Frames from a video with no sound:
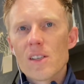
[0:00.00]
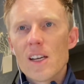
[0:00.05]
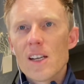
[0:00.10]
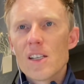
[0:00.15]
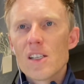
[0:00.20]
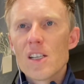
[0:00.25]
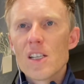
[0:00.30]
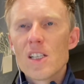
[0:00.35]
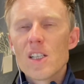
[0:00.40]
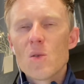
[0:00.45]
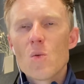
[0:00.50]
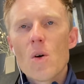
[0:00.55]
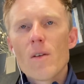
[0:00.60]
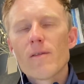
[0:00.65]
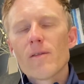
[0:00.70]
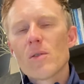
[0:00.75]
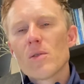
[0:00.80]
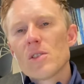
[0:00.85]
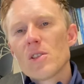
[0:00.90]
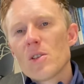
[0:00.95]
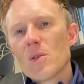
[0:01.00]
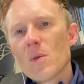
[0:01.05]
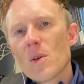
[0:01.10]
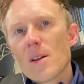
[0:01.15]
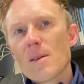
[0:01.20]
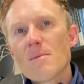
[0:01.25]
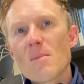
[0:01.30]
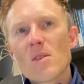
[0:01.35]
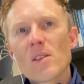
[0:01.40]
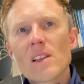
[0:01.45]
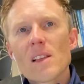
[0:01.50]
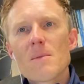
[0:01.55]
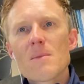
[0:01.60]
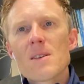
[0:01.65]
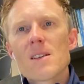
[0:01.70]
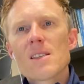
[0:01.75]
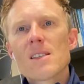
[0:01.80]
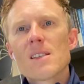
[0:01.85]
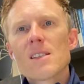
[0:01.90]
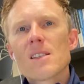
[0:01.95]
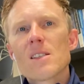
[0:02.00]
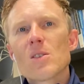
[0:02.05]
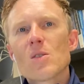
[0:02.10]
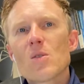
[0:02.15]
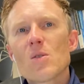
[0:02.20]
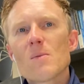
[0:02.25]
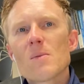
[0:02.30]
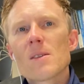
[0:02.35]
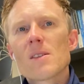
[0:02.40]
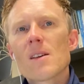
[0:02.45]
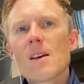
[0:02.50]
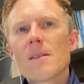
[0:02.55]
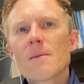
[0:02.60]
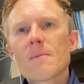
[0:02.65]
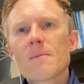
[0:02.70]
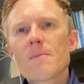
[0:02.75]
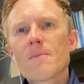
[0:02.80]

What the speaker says: in TG-142 on a monthly basis is 2%.